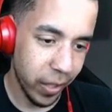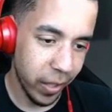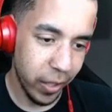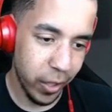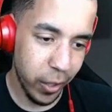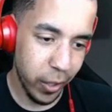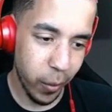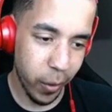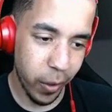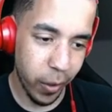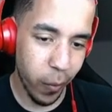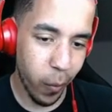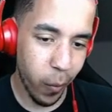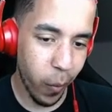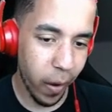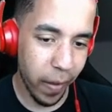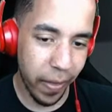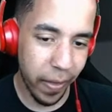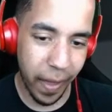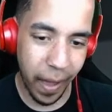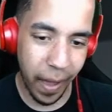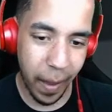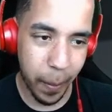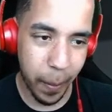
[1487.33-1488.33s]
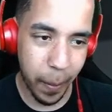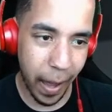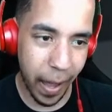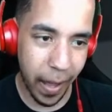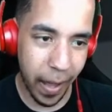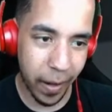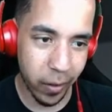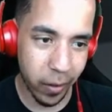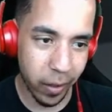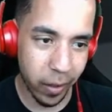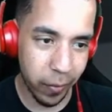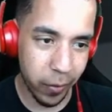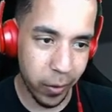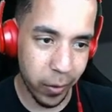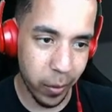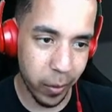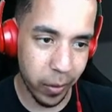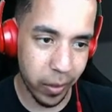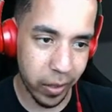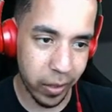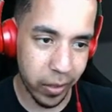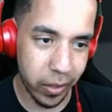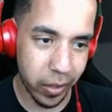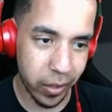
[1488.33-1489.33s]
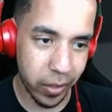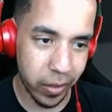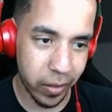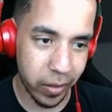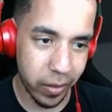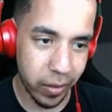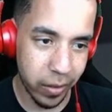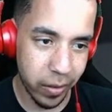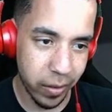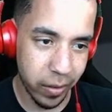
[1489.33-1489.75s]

You would have won that battle if you would have just...